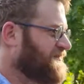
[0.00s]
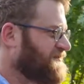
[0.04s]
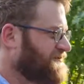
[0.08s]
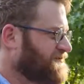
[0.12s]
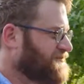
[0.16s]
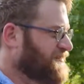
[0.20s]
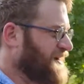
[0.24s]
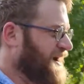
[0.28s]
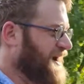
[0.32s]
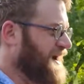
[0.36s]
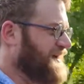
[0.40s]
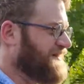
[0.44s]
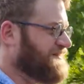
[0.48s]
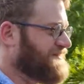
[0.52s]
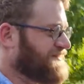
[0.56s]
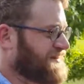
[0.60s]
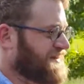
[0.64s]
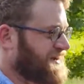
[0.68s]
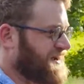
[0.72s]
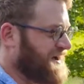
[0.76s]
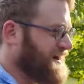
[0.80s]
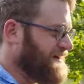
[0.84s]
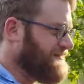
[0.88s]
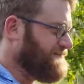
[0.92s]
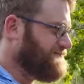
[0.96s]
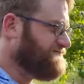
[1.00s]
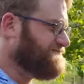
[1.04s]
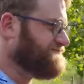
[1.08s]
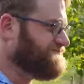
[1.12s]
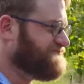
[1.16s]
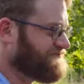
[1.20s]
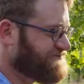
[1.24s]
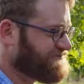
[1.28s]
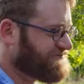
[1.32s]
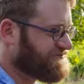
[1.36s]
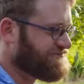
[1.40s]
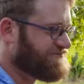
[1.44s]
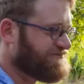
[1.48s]
but
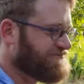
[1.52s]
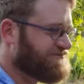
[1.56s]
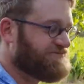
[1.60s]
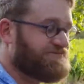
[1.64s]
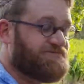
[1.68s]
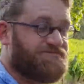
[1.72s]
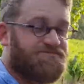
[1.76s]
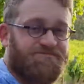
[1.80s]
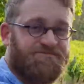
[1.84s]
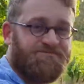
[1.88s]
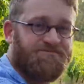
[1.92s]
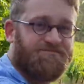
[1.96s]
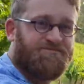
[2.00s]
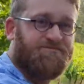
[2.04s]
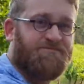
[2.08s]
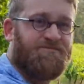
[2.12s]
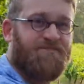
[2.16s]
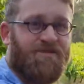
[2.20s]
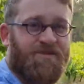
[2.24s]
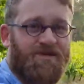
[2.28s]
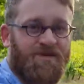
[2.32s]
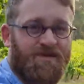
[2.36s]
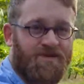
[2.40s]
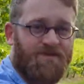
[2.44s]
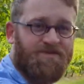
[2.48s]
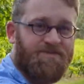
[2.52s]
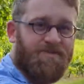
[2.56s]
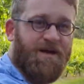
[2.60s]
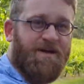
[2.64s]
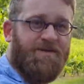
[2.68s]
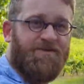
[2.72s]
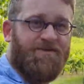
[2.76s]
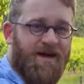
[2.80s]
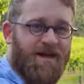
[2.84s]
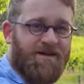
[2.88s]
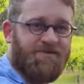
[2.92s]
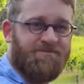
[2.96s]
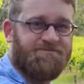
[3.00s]
it's been
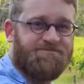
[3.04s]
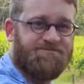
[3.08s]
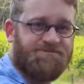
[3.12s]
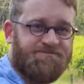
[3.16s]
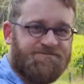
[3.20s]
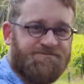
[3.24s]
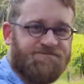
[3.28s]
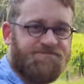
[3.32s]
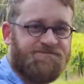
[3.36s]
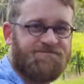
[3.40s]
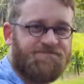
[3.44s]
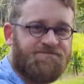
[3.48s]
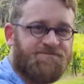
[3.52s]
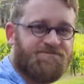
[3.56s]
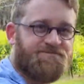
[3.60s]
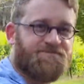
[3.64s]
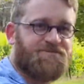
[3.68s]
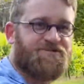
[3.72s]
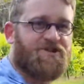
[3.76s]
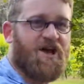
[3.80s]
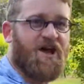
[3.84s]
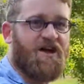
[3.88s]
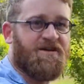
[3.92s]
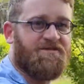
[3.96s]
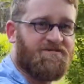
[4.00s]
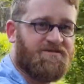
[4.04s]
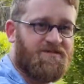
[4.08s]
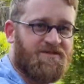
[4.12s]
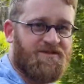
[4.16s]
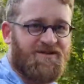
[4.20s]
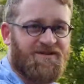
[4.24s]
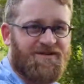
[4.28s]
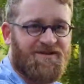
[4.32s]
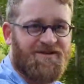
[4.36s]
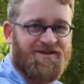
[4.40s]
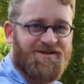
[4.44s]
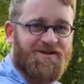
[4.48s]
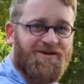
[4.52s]
fun. So,
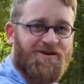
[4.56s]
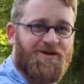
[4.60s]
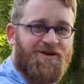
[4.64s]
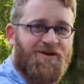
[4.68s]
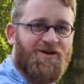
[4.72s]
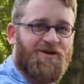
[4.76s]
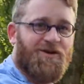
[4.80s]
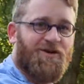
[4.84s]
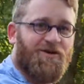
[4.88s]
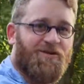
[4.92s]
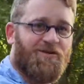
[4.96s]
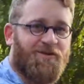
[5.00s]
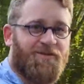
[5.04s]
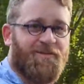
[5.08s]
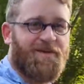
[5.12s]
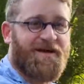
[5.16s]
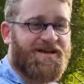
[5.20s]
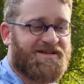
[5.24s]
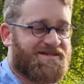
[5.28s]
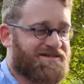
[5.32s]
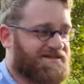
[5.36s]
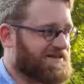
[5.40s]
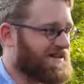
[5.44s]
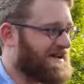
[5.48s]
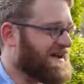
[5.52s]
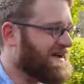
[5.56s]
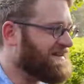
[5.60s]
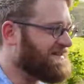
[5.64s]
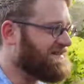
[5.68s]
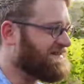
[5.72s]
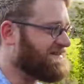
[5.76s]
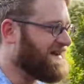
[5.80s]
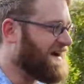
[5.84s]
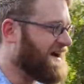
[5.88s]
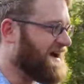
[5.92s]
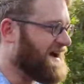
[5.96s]
all the best, and